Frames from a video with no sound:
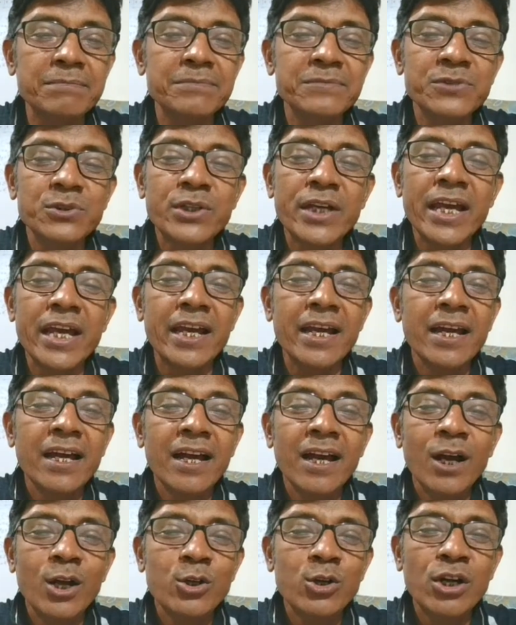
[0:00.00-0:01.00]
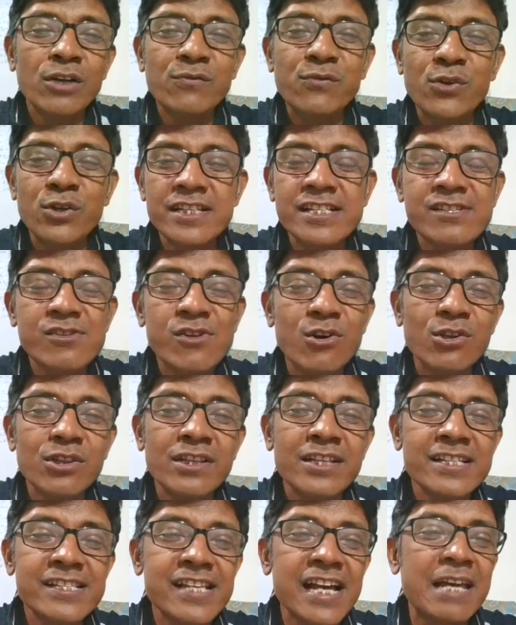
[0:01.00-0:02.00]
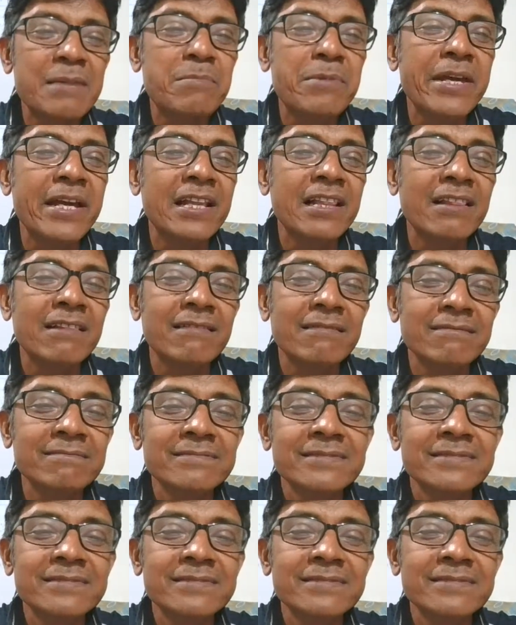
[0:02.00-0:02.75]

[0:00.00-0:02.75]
Okay, not for this all this IPL.